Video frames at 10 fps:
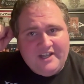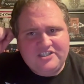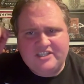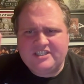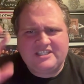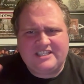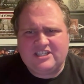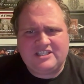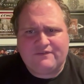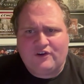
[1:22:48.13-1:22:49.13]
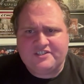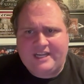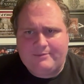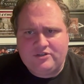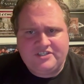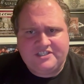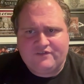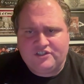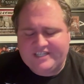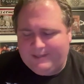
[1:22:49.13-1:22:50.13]
It's just the first name, dude. It's just
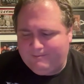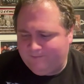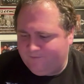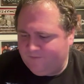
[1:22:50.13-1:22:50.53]
the first name.